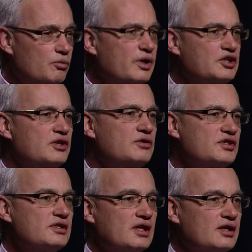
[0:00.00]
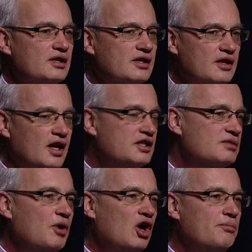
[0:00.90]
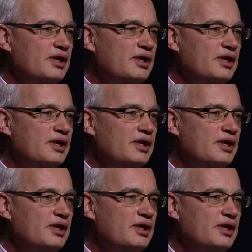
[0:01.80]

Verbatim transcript: reduce a small